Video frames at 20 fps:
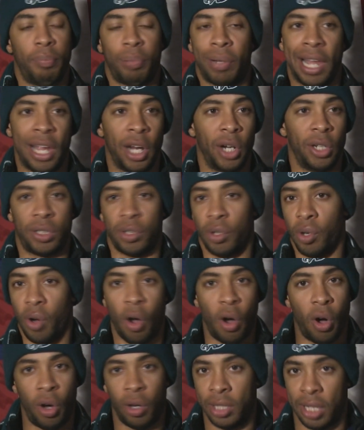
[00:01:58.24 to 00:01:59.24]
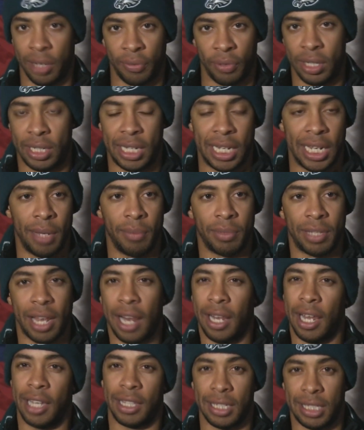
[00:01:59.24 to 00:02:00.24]
Players on all different teams,
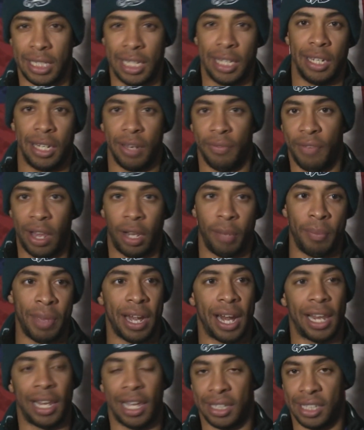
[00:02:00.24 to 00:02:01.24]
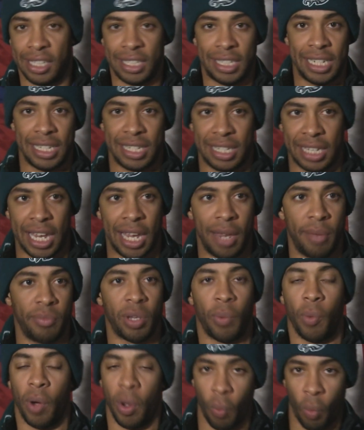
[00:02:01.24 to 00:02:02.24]
and I like to see the development. I like to see
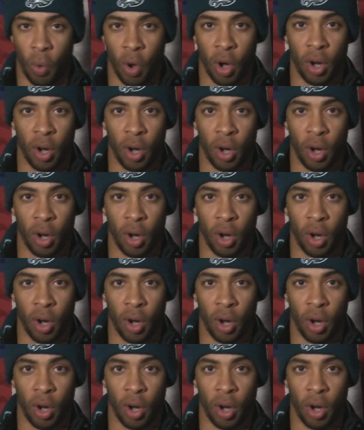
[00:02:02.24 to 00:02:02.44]
schemes and what